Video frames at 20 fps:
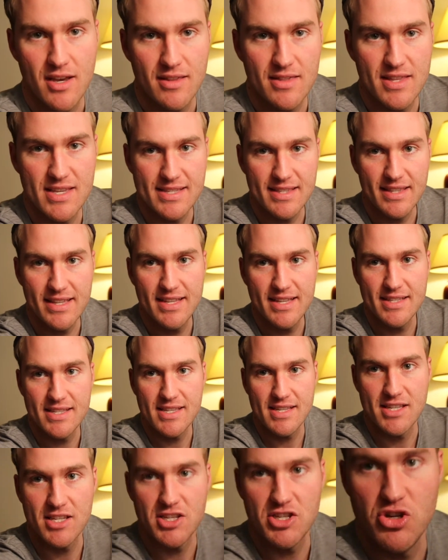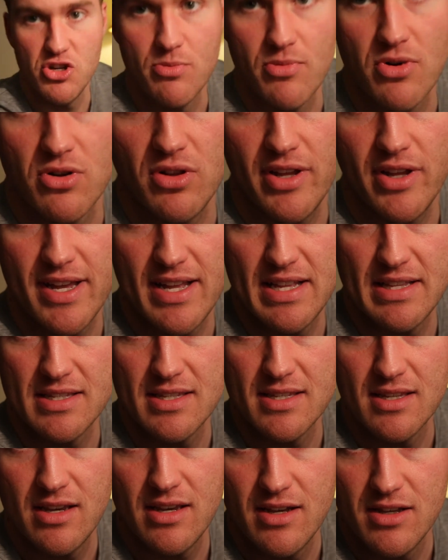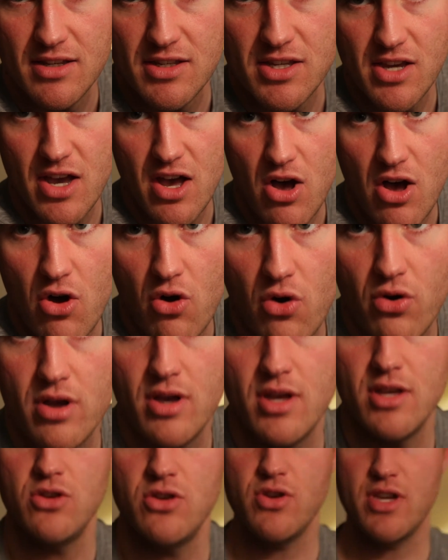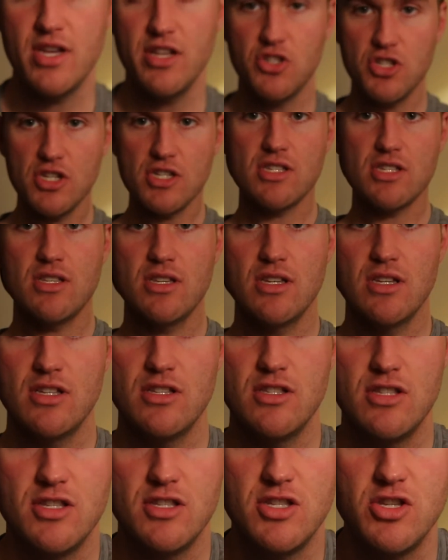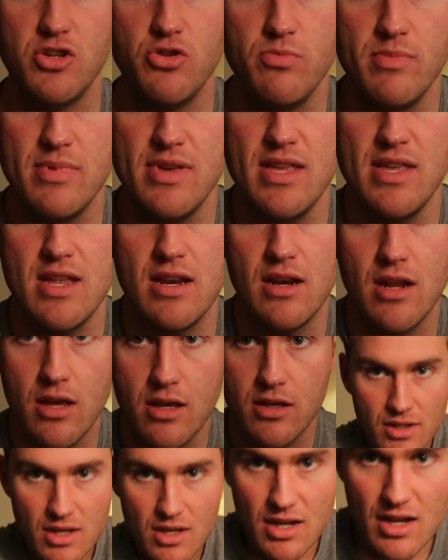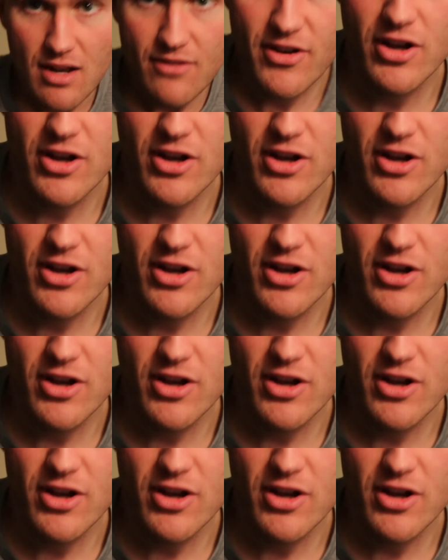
this lens is a zoomer lens, so you can just zoom in. If